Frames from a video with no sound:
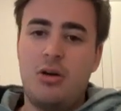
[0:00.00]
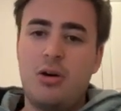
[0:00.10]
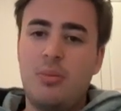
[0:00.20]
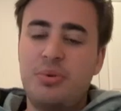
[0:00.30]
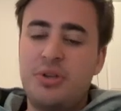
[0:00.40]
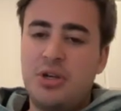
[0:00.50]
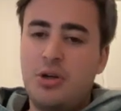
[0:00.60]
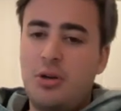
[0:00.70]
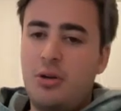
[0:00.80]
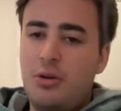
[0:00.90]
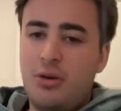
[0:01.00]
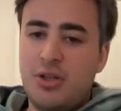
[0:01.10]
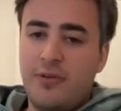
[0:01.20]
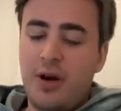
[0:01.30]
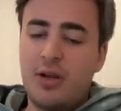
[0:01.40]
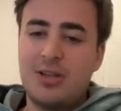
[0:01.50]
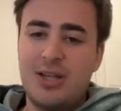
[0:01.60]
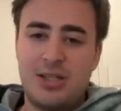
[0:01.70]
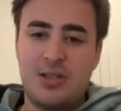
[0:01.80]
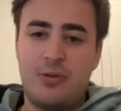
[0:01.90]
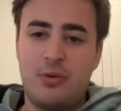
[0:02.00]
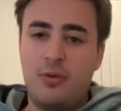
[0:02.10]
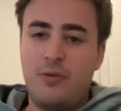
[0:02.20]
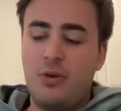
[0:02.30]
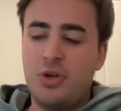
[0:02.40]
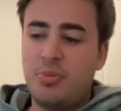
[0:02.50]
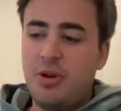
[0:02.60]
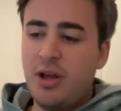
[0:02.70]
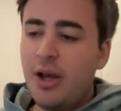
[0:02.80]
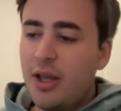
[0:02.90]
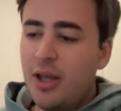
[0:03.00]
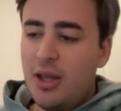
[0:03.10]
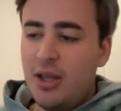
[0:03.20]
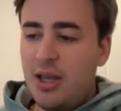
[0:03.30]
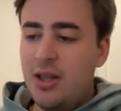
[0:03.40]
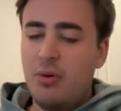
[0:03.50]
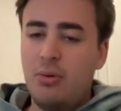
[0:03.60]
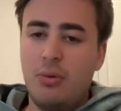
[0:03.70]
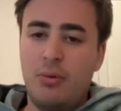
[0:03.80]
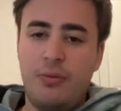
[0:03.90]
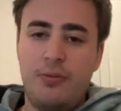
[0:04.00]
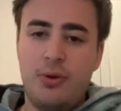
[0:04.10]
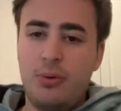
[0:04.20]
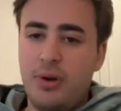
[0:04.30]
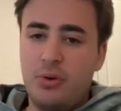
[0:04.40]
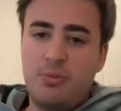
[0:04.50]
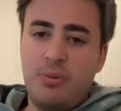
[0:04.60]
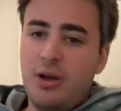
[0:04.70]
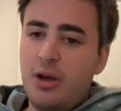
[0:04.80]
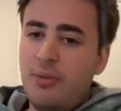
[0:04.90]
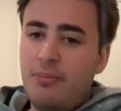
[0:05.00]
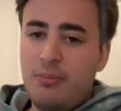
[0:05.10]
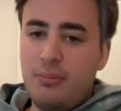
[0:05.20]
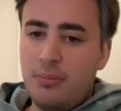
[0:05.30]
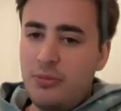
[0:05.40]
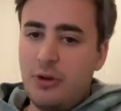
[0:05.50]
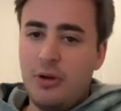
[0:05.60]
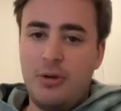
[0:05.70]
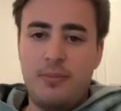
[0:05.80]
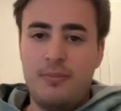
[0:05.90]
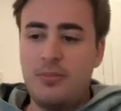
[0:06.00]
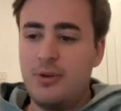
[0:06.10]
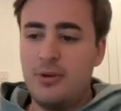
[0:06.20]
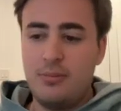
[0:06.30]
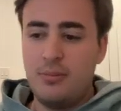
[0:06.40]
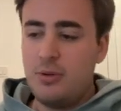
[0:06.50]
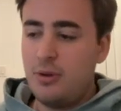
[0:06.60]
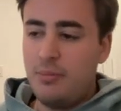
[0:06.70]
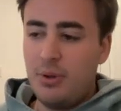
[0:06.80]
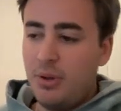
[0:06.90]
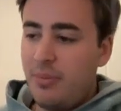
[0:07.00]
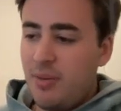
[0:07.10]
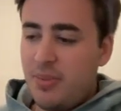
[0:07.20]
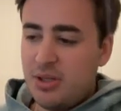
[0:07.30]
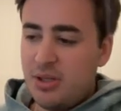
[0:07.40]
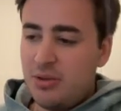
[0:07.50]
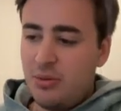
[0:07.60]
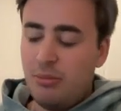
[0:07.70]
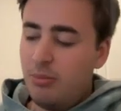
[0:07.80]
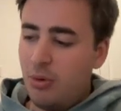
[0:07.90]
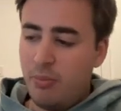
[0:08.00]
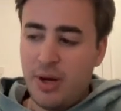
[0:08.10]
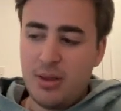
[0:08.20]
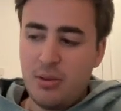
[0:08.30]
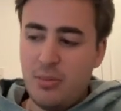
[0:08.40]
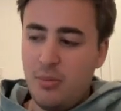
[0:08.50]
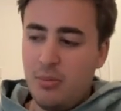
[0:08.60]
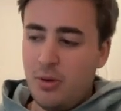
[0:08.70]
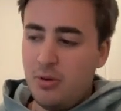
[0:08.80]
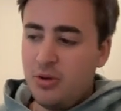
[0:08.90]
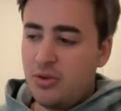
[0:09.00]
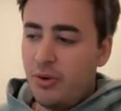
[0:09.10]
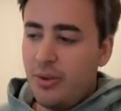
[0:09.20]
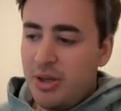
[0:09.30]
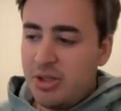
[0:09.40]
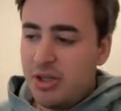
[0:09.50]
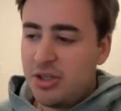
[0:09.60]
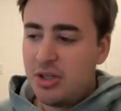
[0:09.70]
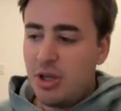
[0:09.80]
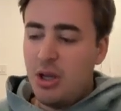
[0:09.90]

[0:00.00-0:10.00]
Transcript: Competition is a very good test of an entrepreneur. Either it will fuel the entrepreneur to build a better business, or it'll break them and destroy the business.